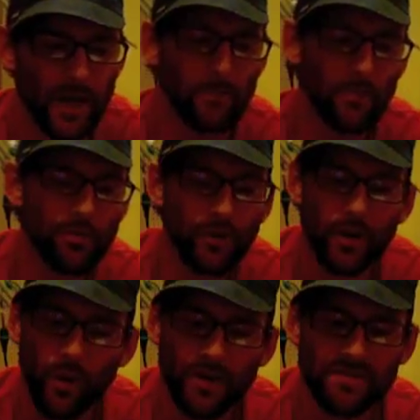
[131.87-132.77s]
And number
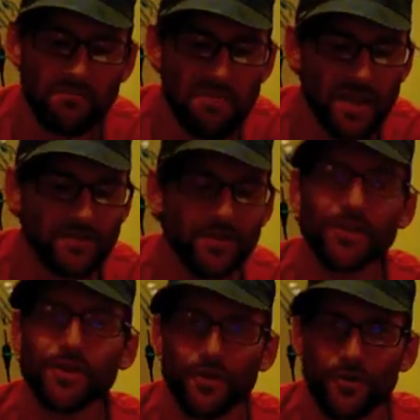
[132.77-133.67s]
3, what does it mean to
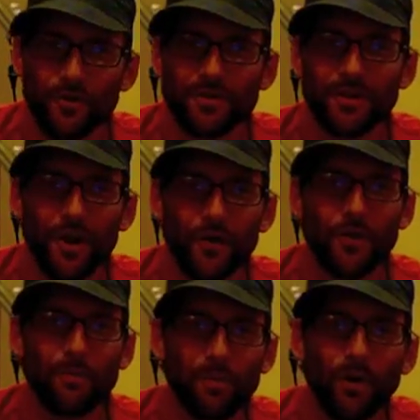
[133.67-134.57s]
you to know
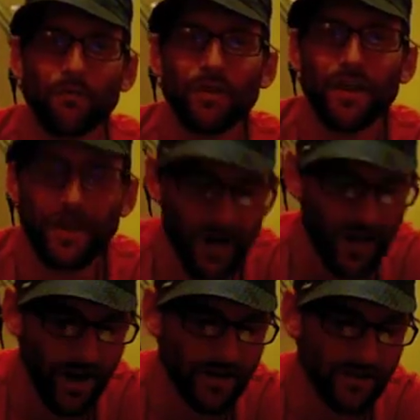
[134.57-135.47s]
that a perfect
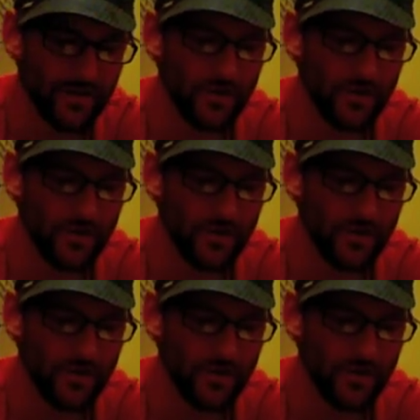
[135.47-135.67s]
God